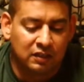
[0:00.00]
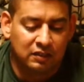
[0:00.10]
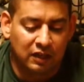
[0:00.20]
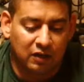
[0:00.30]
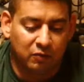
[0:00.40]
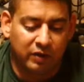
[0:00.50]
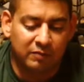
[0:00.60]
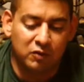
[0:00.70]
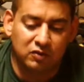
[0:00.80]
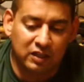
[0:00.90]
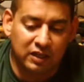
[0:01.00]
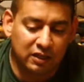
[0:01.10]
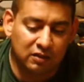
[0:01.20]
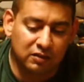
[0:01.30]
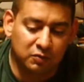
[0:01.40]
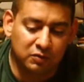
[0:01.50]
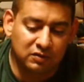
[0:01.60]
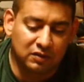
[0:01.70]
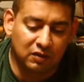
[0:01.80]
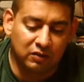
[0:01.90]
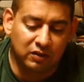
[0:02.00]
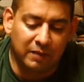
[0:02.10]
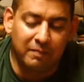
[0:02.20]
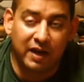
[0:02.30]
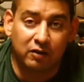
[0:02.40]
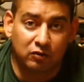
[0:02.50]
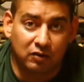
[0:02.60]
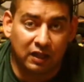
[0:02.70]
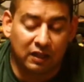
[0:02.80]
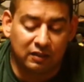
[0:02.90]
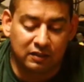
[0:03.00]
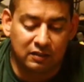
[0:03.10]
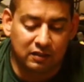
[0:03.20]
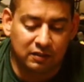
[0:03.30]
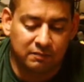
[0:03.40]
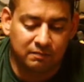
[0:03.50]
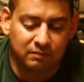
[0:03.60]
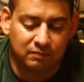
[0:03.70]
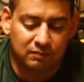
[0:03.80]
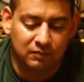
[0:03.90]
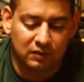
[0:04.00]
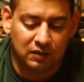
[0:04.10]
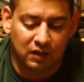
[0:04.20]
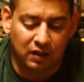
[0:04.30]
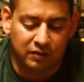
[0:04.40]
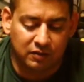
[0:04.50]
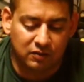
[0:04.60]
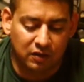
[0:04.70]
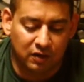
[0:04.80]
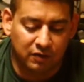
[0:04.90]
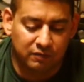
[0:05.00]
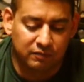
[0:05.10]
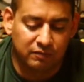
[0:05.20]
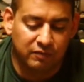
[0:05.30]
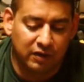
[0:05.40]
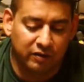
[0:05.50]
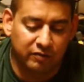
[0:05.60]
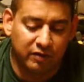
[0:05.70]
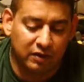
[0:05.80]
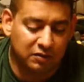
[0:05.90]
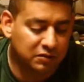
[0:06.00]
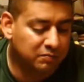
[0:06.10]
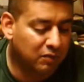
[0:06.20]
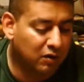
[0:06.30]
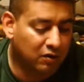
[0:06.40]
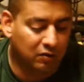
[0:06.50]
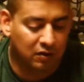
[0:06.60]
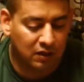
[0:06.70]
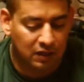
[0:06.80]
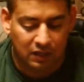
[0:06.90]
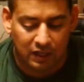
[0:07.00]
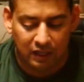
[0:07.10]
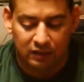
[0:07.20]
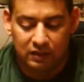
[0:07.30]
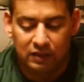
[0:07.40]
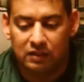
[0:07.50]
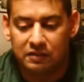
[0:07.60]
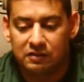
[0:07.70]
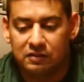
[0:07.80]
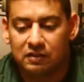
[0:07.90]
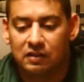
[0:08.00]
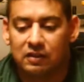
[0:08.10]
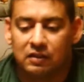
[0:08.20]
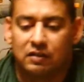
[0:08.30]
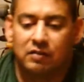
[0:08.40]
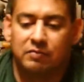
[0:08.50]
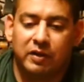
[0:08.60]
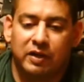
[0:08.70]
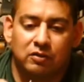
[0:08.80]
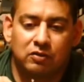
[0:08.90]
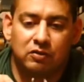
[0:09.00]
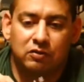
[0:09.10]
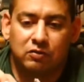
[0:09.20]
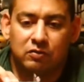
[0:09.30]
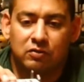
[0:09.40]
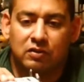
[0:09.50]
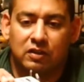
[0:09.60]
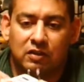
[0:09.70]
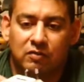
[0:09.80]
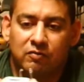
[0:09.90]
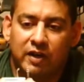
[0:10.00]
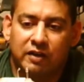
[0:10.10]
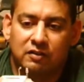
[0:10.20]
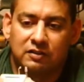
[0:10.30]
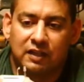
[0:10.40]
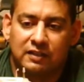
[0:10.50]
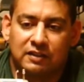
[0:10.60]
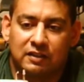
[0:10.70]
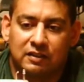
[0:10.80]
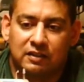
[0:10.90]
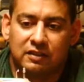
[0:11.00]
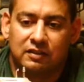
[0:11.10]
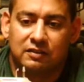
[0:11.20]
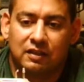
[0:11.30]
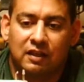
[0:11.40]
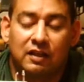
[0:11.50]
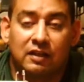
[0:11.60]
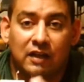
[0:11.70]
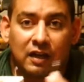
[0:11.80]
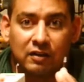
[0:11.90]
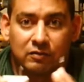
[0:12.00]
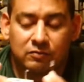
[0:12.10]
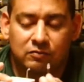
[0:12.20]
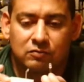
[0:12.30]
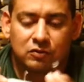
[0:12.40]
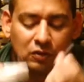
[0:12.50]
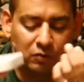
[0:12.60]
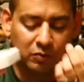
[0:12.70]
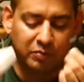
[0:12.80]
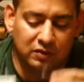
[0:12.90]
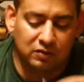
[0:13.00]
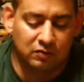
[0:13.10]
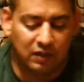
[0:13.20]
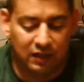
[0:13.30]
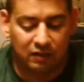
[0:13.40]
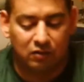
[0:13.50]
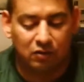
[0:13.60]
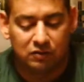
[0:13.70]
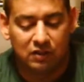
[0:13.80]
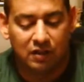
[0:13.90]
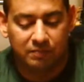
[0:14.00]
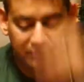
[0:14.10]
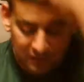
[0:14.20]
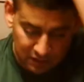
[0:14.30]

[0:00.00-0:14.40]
Now what I'm using here is what's called a micro LED. These are very, very small LEDs compared to the regular size LEDs, and I'll show a picture of that close up.